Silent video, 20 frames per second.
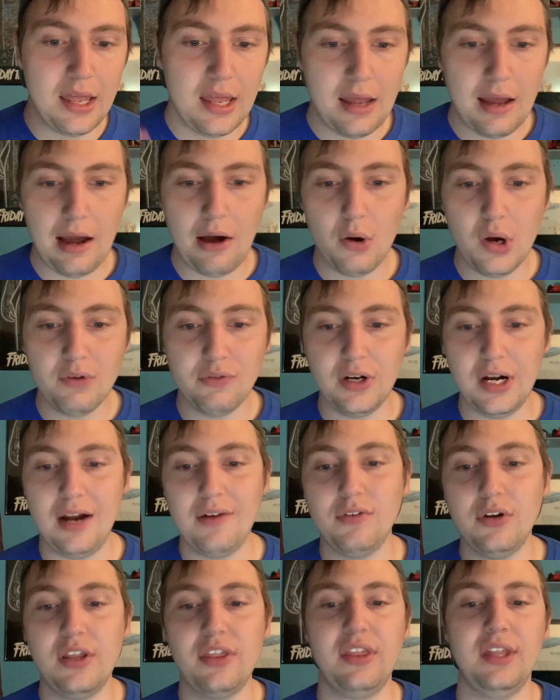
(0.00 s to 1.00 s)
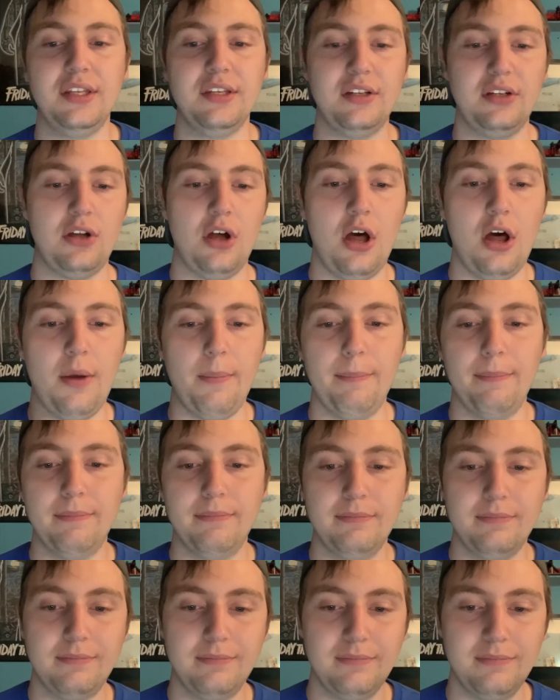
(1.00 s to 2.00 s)
However, everything to come
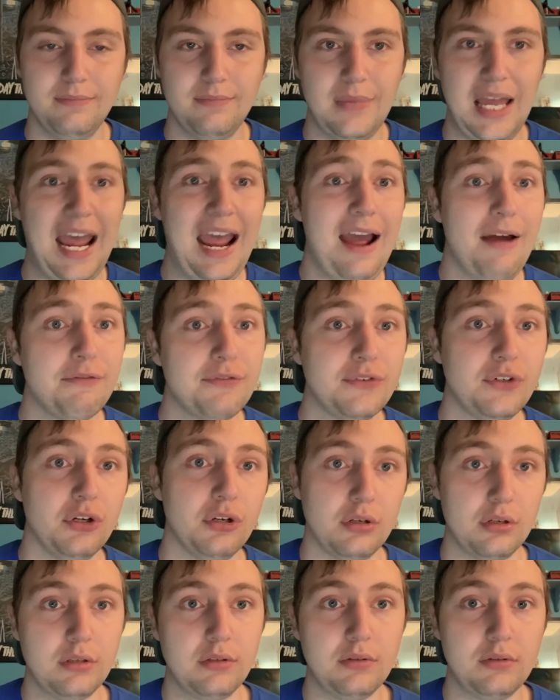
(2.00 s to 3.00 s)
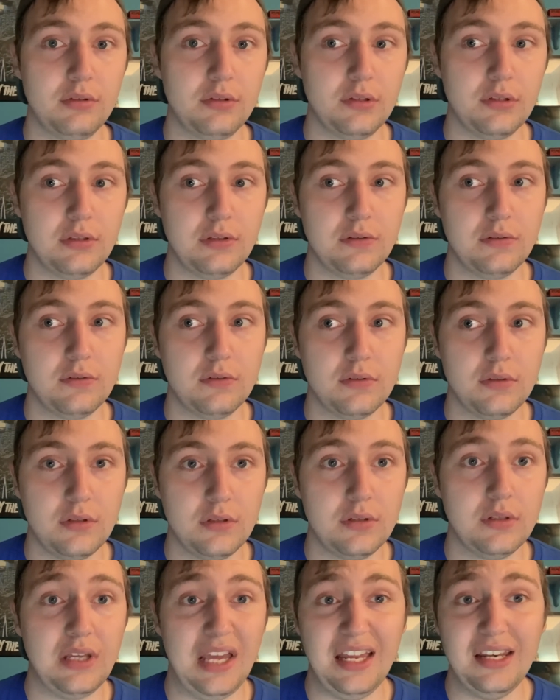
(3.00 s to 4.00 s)
after
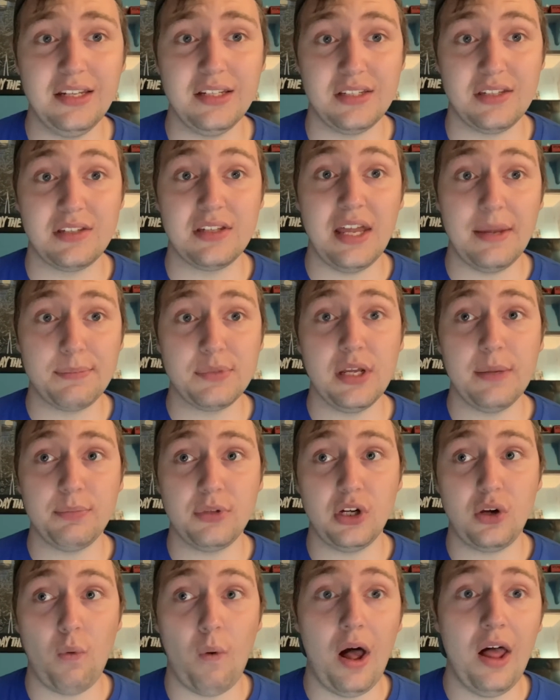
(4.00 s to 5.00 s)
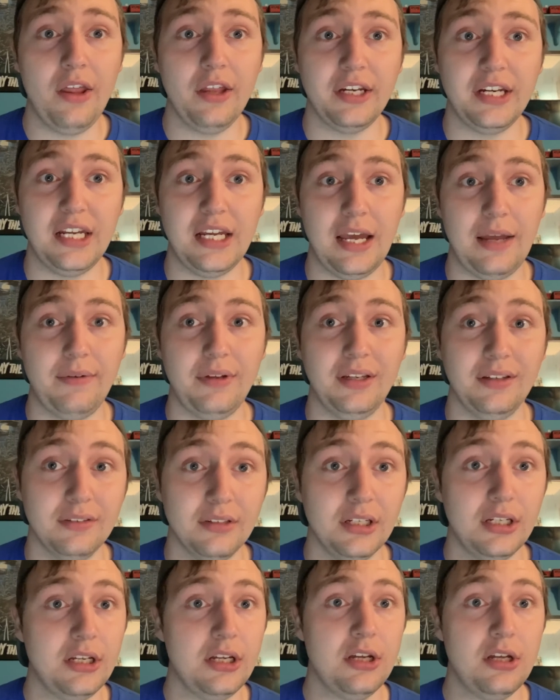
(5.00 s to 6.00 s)
kind of steps up the quality. I mean,
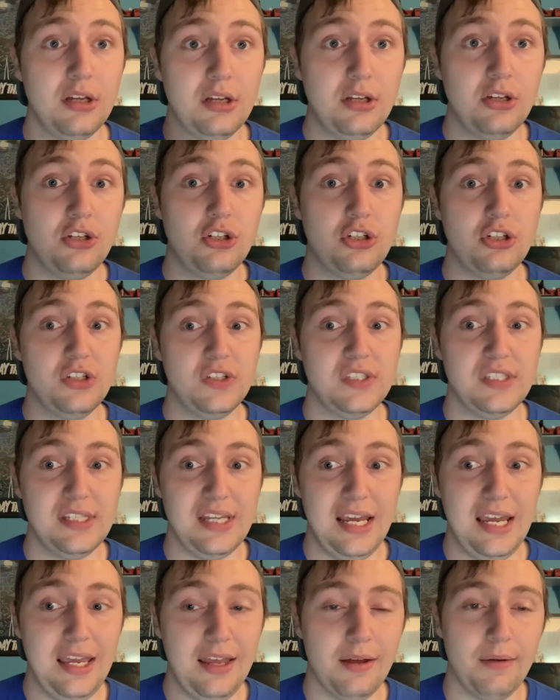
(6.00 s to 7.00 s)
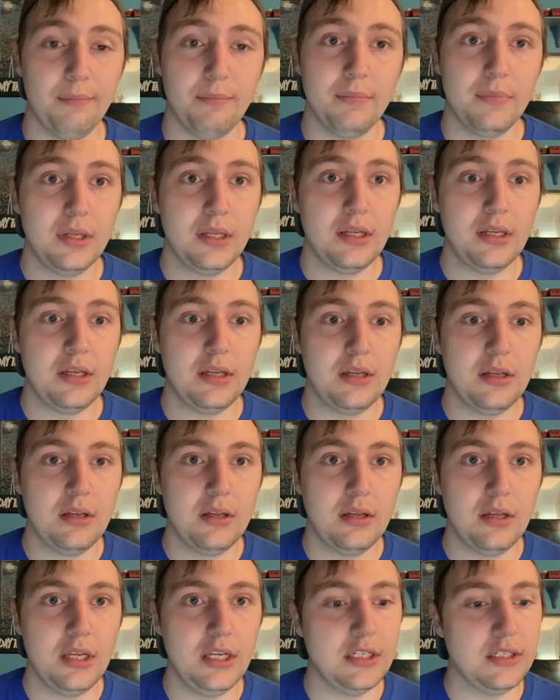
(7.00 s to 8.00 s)
Shazam
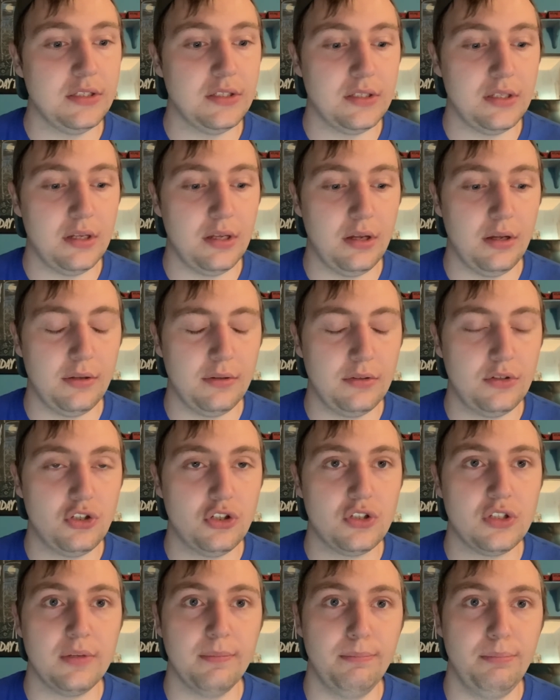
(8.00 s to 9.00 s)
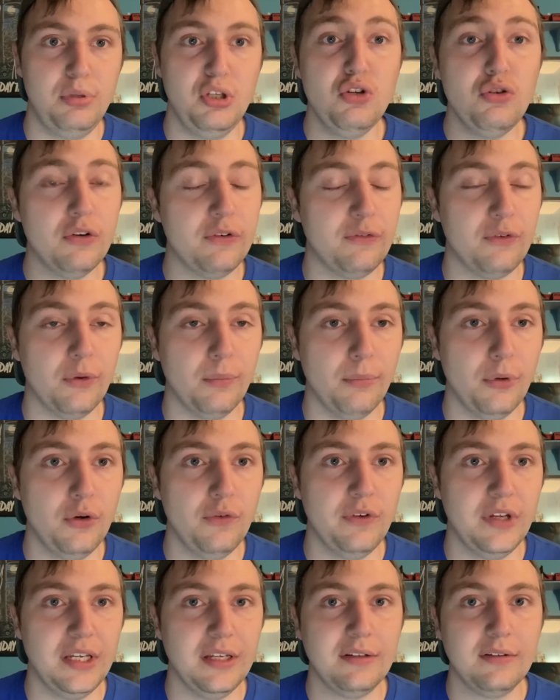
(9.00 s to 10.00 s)
is just a beautiful
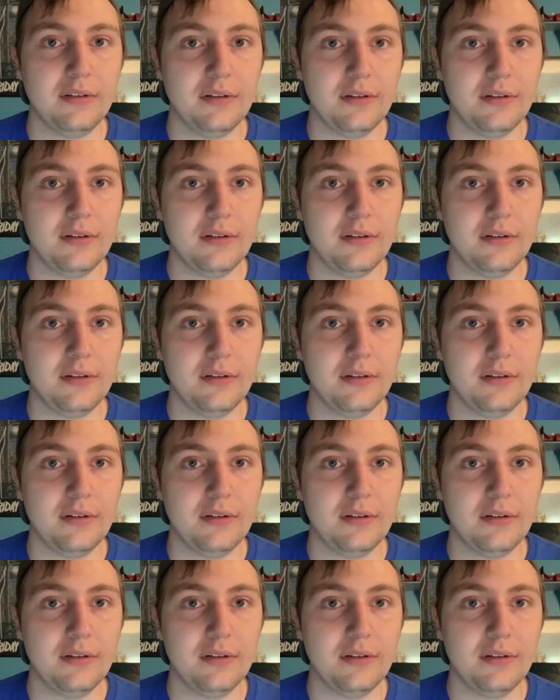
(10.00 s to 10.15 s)
movie.